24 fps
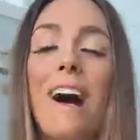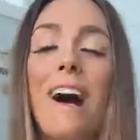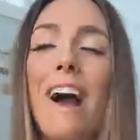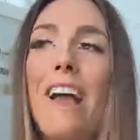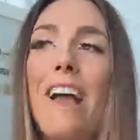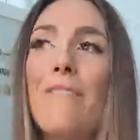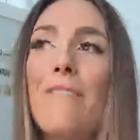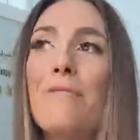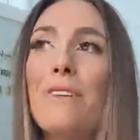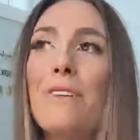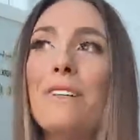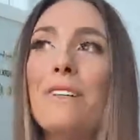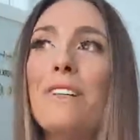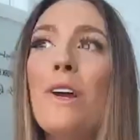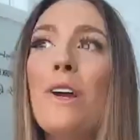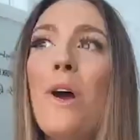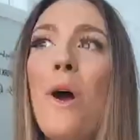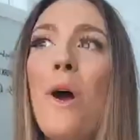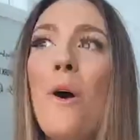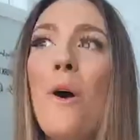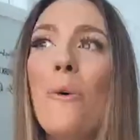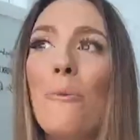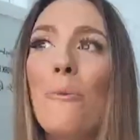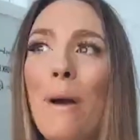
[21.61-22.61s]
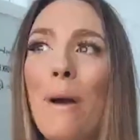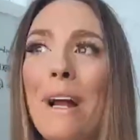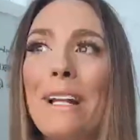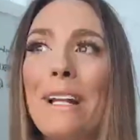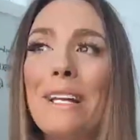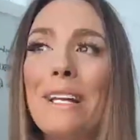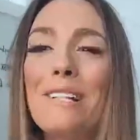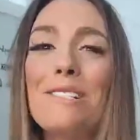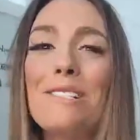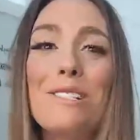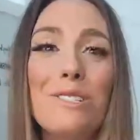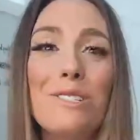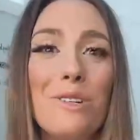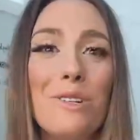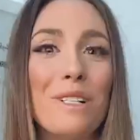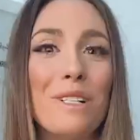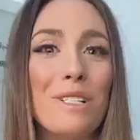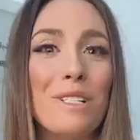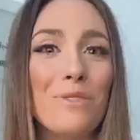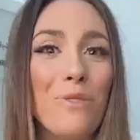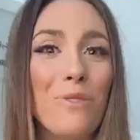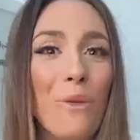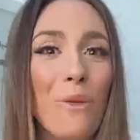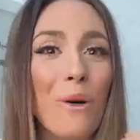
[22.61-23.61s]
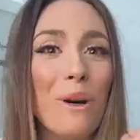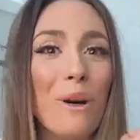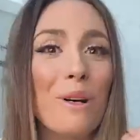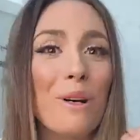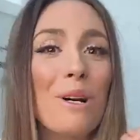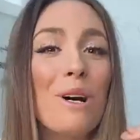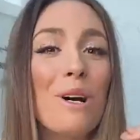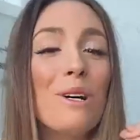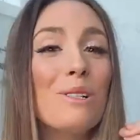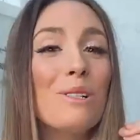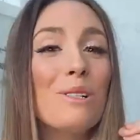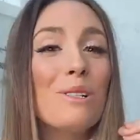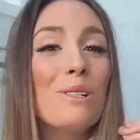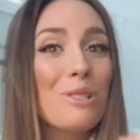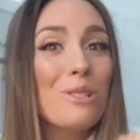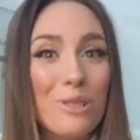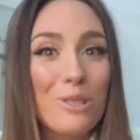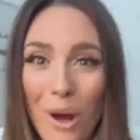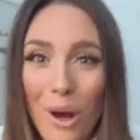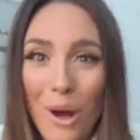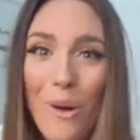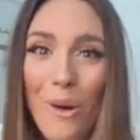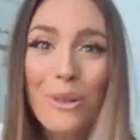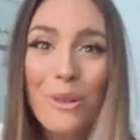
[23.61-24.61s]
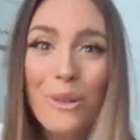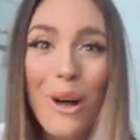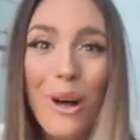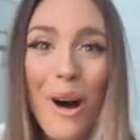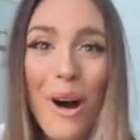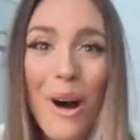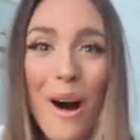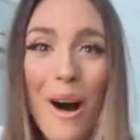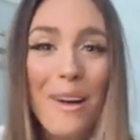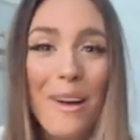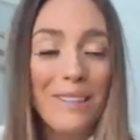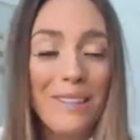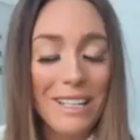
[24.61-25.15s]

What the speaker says: I've been waiting to do this for so long.